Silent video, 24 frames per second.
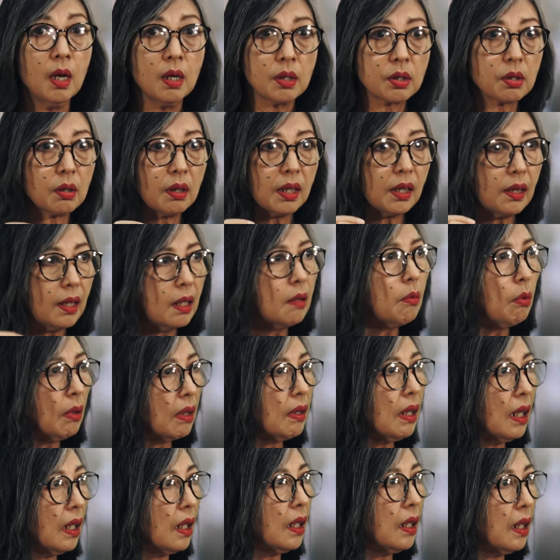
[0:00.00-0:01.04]
So I think we
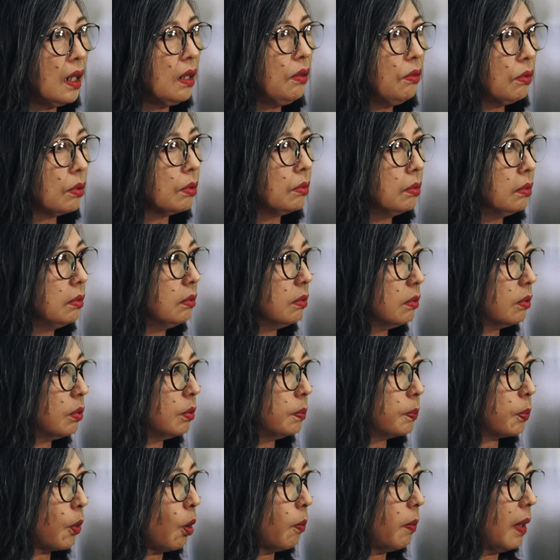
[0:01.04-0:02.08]
really need to
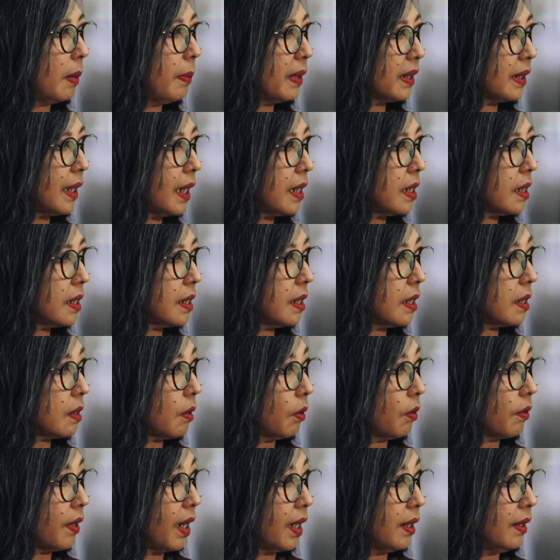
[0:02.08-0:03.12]
problematize this
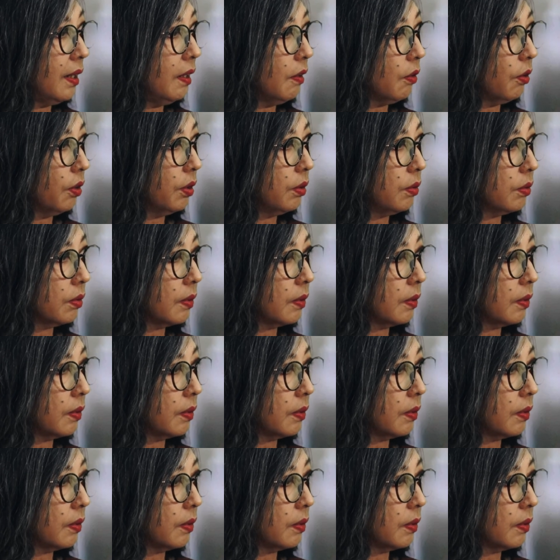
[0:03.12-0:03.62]
already, no?